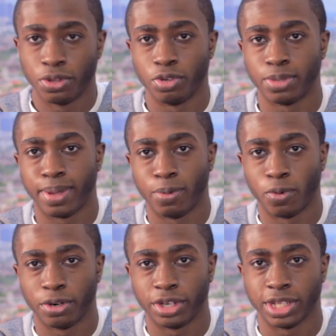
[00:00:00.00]
those who may be
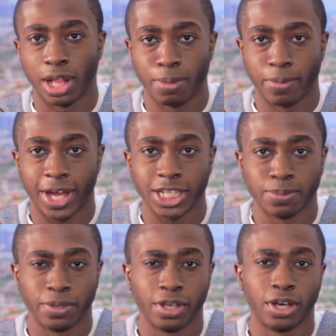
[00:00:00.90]
wondering, because a lot of people
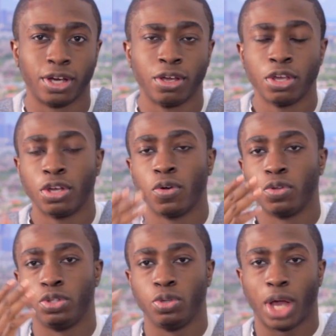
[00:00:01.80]
ask me,
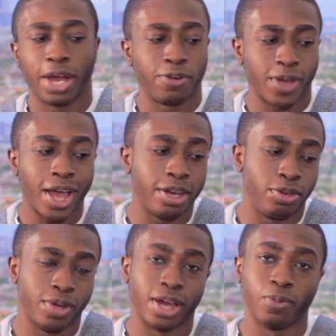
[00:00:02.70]
how do you edit?
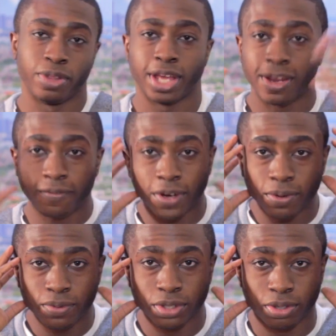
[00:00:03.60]
Do you edit with
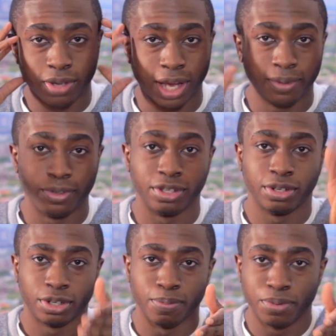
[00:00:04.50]
headphones, or do you edit with
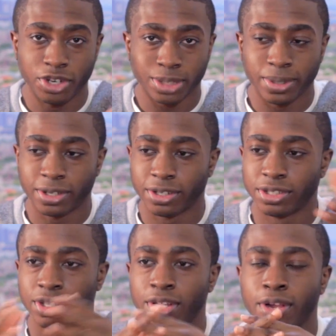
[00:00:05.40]
your computer
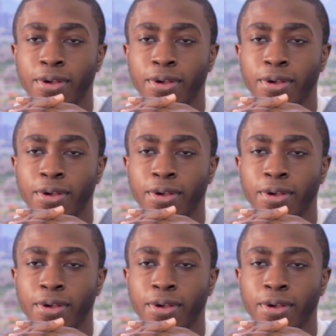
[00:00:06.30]
speakers?